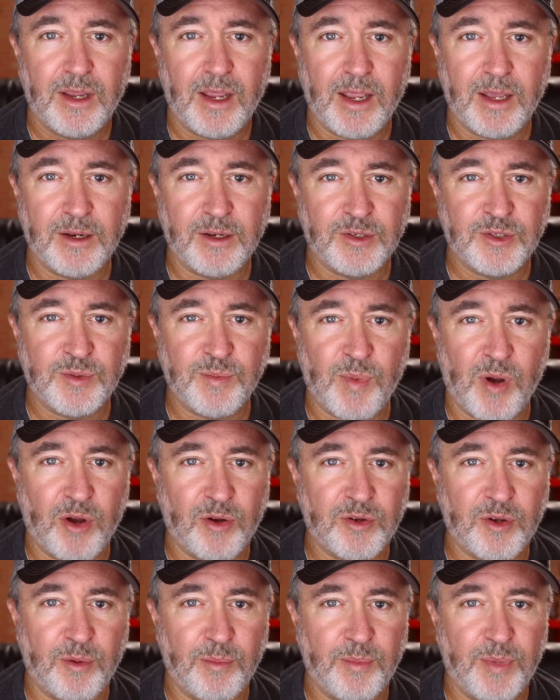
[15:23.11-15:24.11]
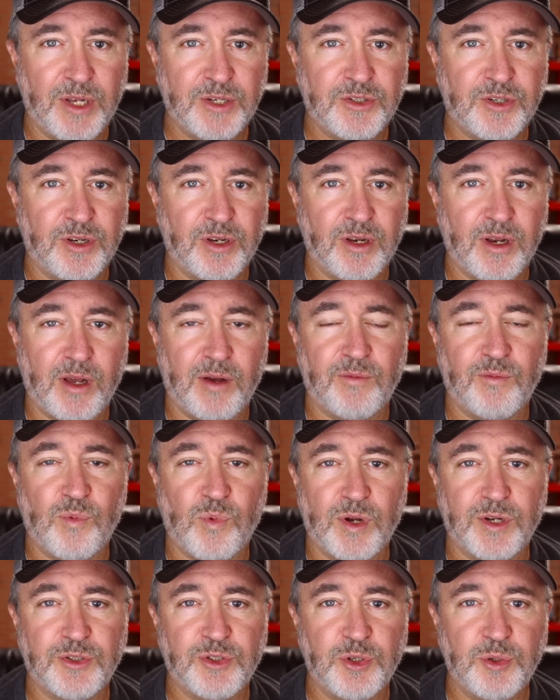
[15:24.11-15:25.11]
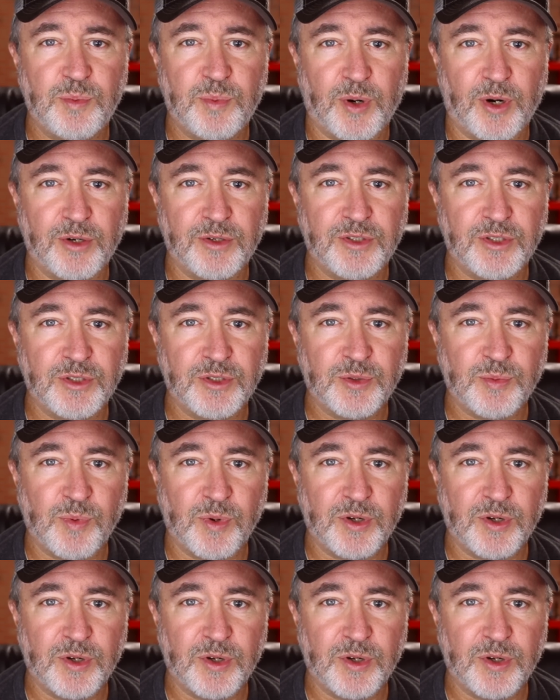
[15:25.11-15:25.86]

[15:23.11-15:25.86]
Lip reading: and a small commission on what you purchase